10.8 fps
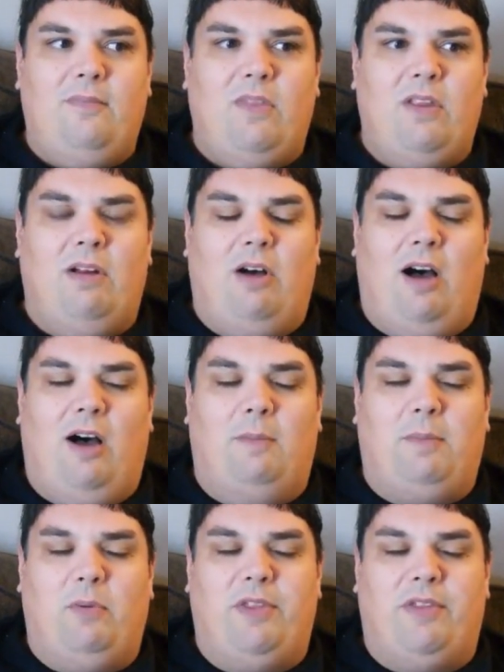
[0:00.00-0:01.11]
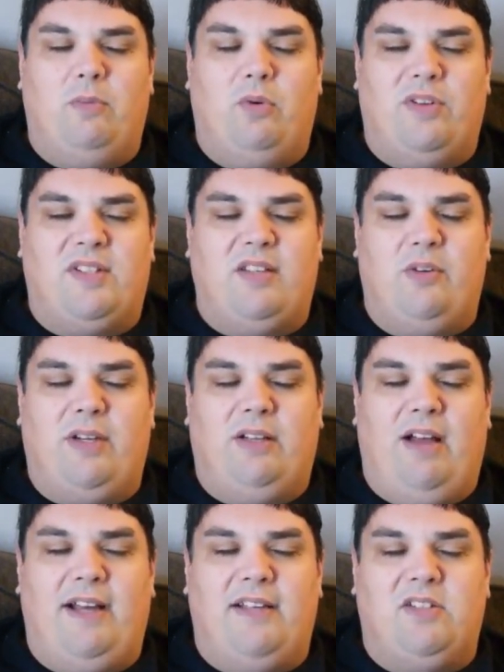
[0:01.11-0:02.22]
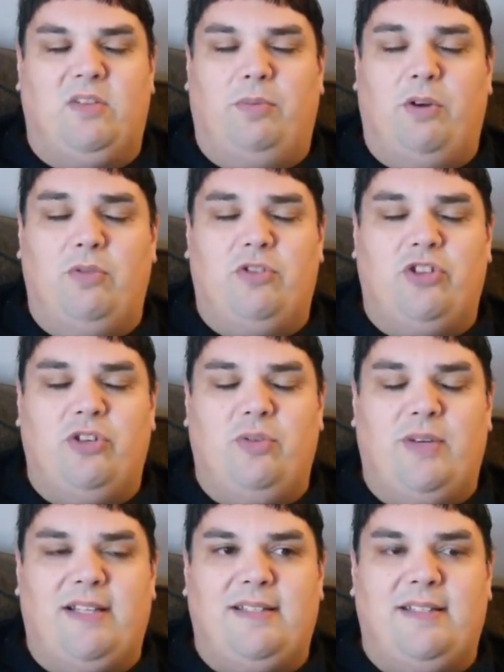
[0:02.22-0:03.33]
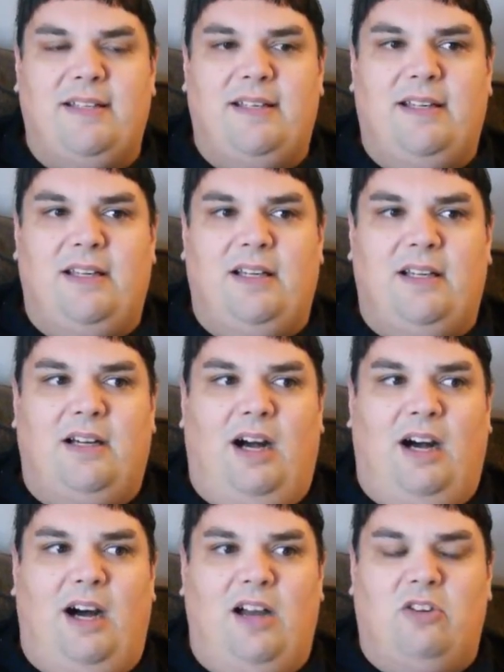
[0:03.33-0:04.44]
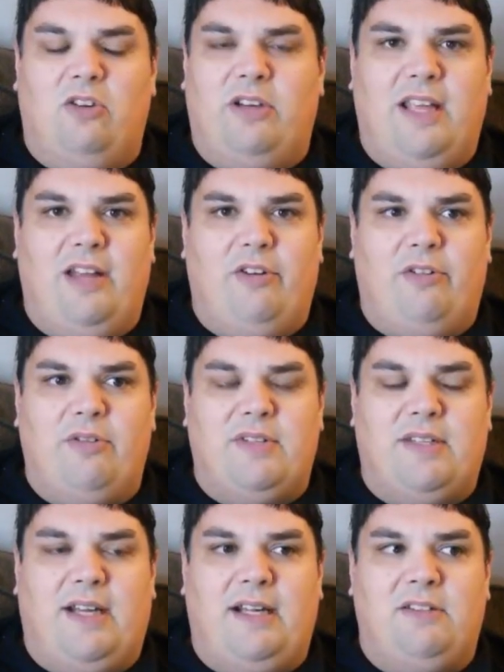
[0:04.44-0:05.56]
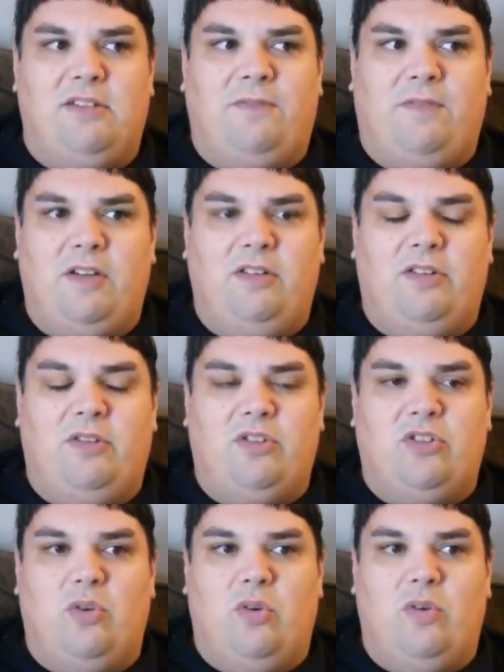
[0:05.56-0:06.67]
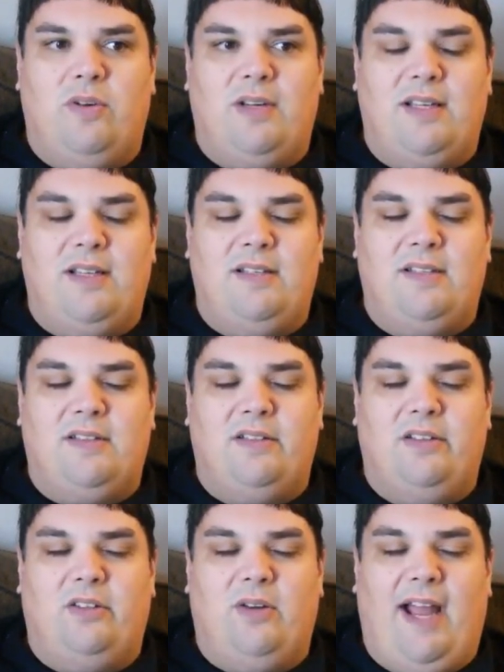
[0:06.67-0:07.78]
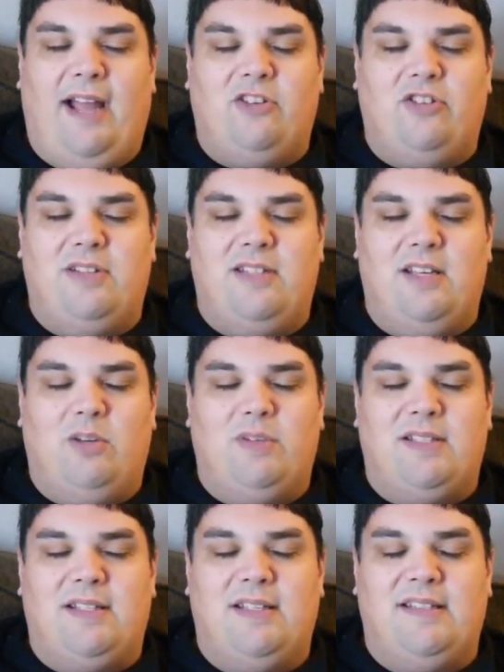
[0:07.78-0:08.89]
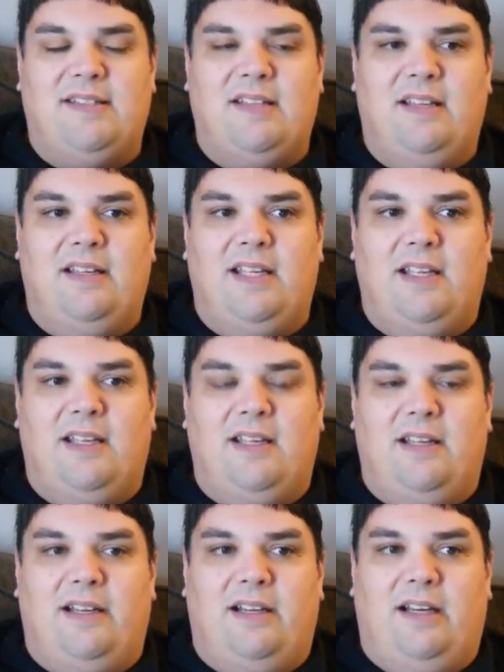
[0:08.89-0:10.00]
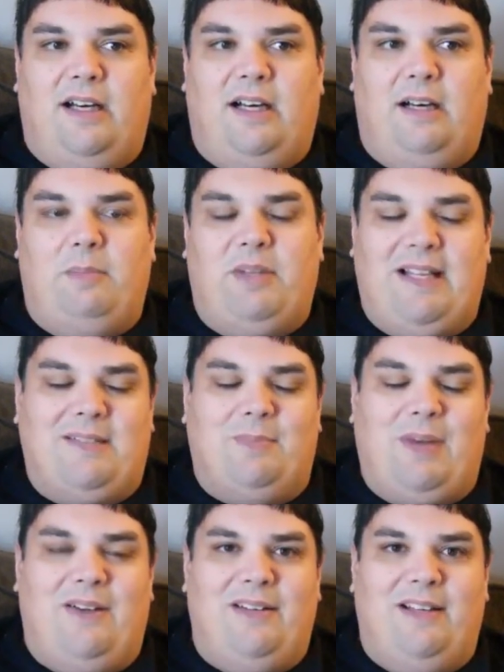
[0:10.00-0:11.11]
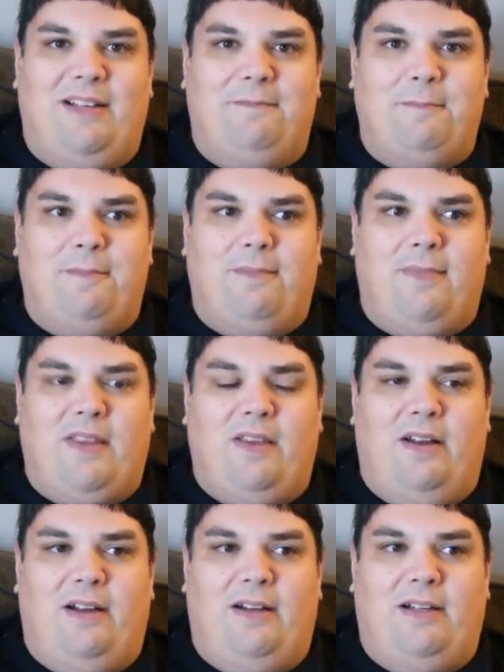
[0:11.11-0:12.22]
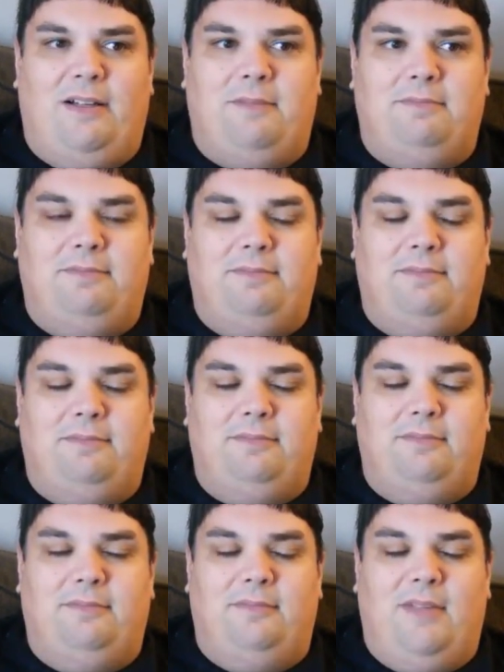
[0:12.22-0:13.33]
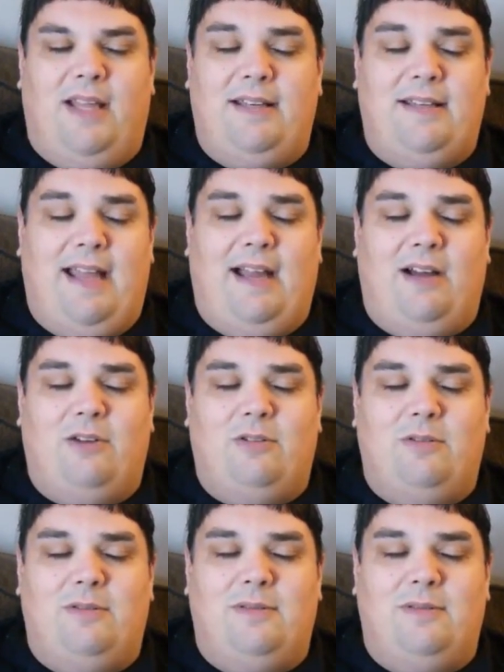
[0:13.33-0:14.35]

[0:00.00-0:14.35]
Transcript: uh, but with a more serialized approach to it. Uh, good character designs, fun little stories, little action sequences. Uh, but that's about it. Um, and now